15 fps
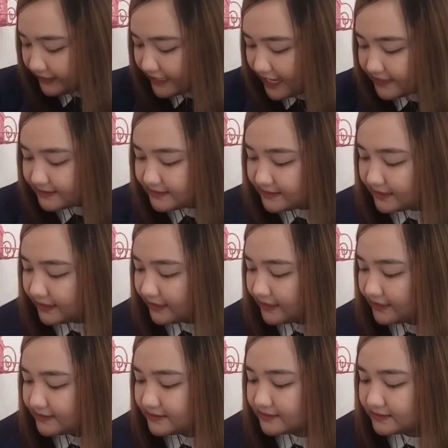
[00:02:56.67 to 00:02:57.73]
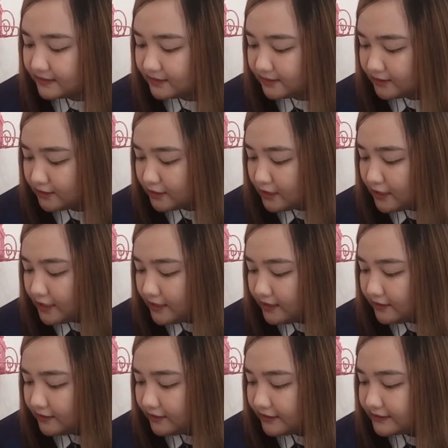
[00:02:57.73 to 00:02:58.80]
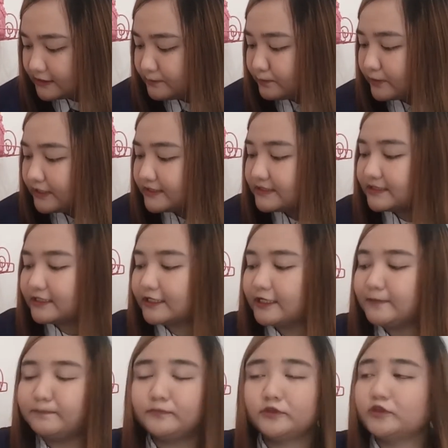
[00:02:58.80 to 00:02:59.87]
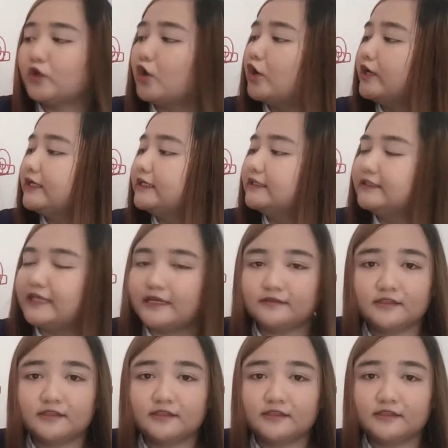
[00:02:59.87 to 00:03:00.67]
next is, this Prescripto in